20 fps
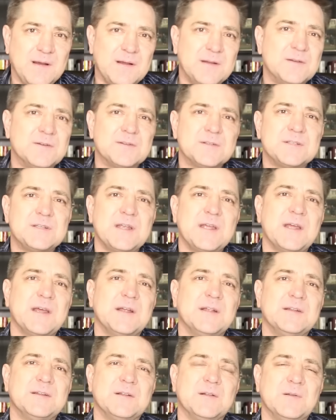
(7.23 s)

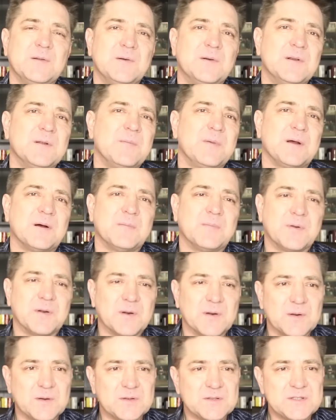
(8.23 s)
understand and learn about
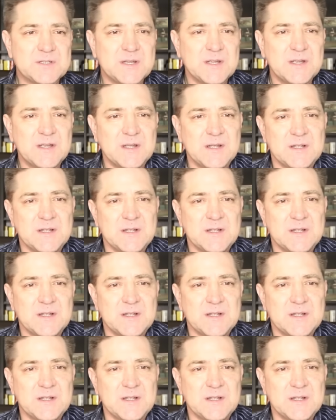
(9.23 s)
pearls